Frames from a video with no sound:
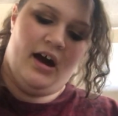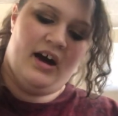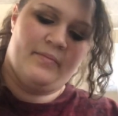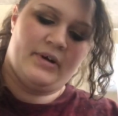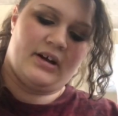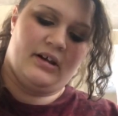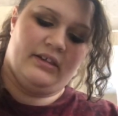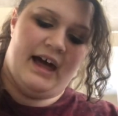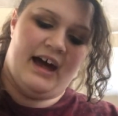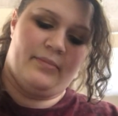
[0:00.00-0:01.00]

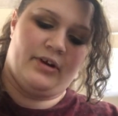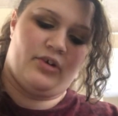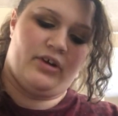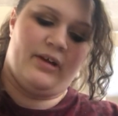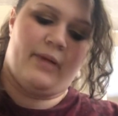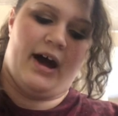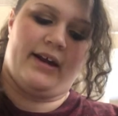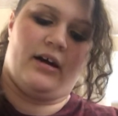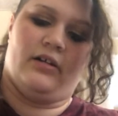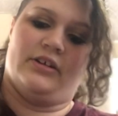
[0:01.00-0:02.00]
Collab Cream
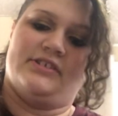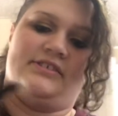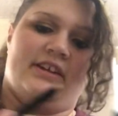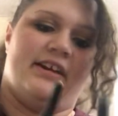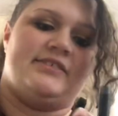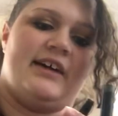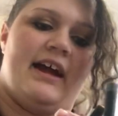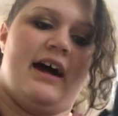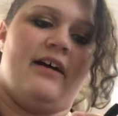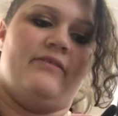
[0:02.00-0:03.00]
Eye Color Sticks.
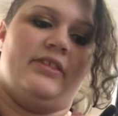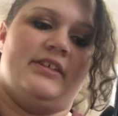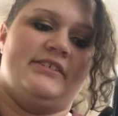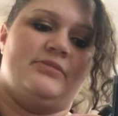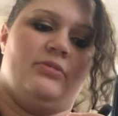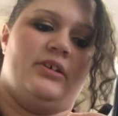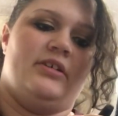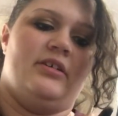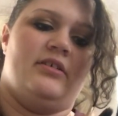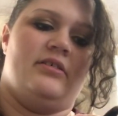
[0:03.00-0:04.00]
I have this
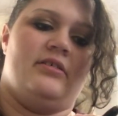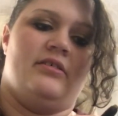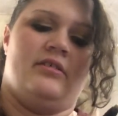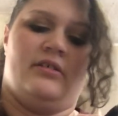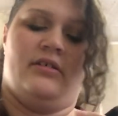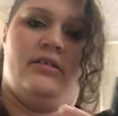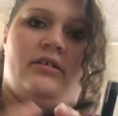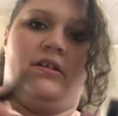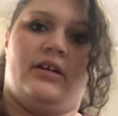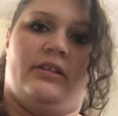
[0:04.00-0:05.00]
one
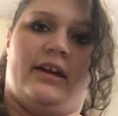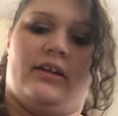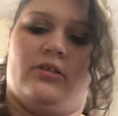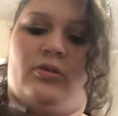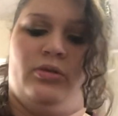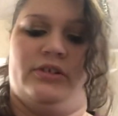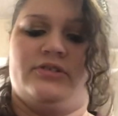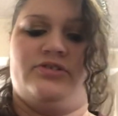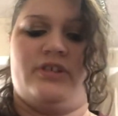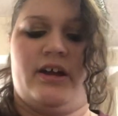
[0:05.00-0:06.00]
in like a
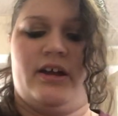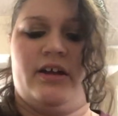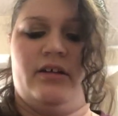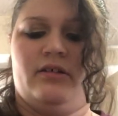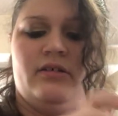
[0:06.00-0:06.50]
golden shade.